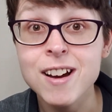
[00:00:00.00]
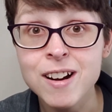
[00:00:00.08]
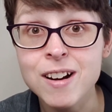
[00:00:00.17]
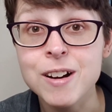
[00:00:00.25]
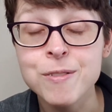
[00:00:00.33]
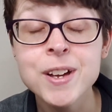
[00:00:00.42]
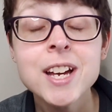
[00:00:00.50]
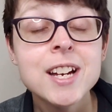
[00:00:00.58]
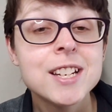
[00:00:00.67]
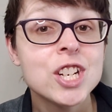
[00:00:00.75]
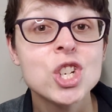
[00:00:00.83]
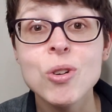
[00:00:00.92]
off
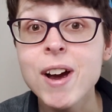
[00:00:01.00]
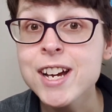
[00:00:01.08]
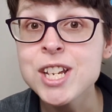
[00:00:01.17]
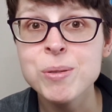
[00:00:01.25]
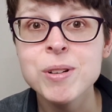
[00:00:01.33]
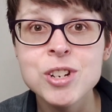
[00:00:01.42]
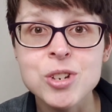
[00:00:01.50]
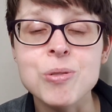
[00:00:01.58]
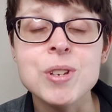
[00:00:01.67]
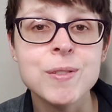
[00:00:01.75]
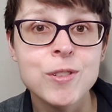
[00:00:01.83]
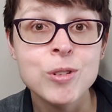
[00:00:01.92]
to try to
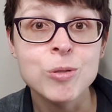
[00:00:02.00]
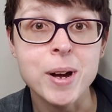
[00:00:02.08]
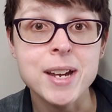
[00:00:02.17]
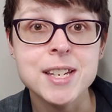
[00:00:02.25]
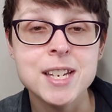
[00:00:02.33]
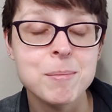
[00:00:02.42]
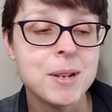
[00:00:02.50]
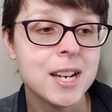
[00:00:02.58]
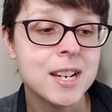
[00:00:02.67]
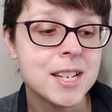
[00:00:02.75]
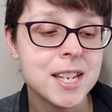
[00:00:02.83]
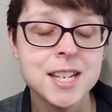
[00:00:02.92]
reduce food waste
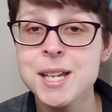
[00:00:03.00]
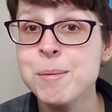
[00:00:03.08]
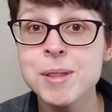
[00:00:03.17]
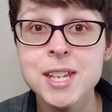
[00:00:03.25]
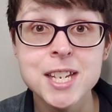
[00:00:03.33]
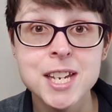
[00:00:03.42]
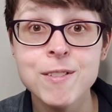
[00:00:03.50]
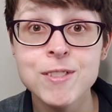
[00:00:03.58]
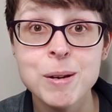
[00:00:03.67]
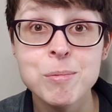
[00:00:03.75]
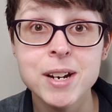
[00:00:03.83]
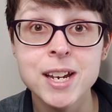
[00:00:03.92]
because some of the stuff
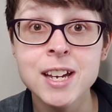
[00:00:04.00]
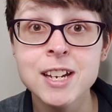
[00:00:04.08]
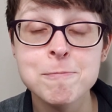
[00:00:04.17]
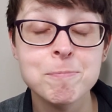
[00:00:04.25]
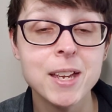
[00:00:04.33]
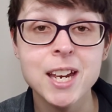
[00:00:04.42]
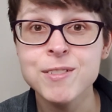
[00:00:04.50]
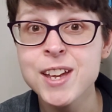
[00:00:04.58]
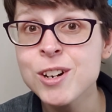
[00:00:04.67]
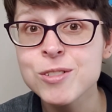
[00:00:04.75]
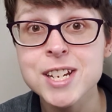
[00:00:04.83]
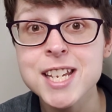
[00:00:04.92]
they bring in, like if they
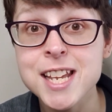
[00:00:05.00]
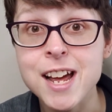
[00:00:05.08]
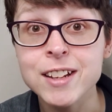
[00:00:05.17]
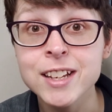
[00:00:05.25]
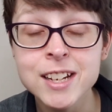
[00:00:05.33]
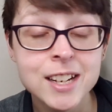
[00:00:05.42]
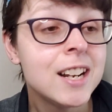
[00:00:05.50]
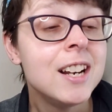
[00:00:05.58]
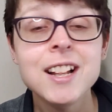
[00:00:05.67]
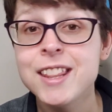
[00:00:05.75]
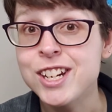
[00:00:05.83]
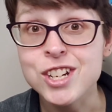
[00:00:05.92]
don't sell it,
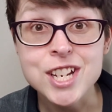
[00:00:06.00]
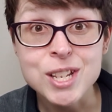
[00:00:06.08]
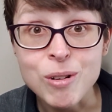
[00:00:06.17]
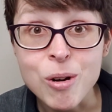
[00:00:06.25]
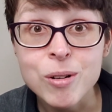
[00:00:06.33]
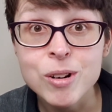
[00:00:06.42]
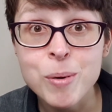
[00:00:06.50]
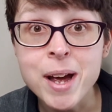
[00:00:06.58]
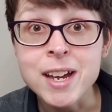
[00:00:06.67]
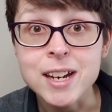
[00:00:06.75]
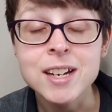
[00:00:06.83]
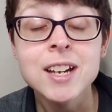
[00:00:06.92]
they just throw it
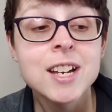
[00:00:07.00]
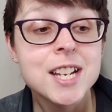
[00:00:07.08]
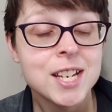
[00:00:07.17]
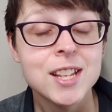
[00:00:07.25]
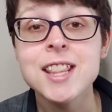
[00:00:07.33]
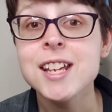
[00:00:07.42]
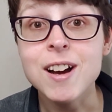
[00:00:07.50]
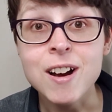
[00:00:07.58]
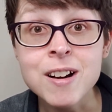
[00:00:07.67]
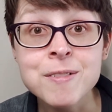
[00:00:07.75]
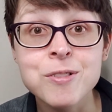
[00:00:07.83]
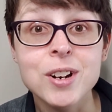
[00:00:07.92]
away. So then they
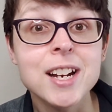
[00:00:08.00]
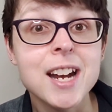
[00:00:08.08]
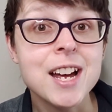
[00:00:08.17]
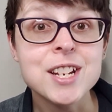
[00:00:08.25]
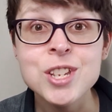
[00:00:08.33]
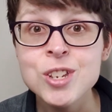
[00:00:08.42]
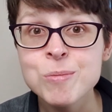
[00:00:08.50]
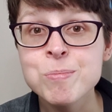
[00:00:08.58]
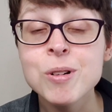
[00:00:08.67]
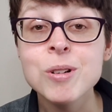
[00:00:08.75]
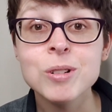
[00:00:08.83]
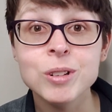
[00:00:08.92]
offer it at
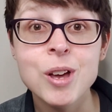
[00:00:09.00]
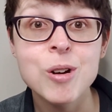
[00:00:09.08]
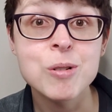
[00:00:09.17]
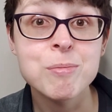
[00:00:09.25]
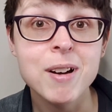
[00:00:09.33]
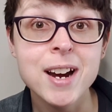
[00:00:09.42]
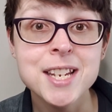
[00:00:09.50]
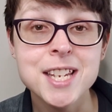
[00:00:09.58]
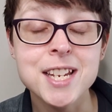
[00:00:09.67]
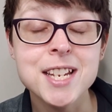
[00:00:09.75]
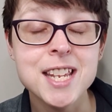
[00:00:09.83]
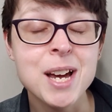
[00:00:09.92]
super low
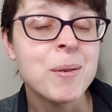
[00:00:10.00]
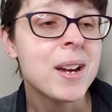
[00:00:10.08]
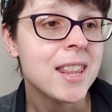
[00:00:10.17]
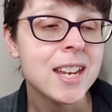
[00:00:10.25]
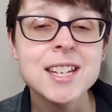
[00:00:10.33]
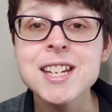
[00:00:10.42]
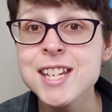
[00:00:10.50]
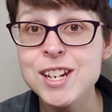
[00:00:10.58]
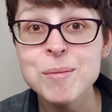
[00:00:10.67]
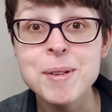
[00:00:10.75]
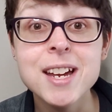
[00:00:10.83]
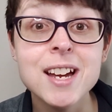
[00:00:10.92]
prices. That way they can
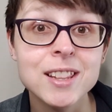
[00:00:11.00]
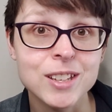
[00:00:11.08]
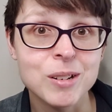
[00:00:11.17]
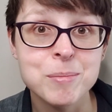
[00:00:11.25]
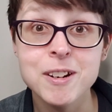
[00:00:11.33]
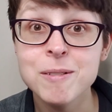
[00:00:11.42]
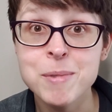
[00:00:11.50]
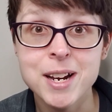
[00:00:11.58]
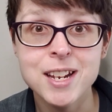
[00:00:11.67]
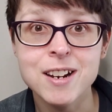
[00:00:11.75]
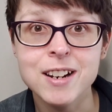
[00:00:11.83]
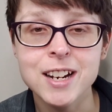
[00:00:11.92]
still make a little bit of
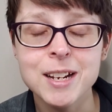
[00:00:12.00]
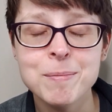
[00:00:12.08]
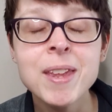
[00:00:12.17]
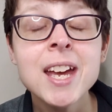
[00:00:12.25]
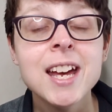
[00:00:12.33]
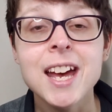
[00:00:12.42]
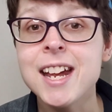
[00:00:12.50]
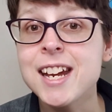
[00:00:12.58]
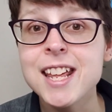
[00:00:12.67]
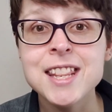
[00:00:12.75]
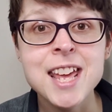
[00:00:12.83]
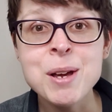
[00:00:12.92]
money on it. And
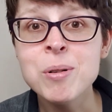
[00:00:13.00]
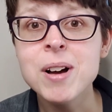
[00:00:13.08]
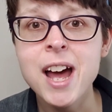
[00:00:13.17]
they will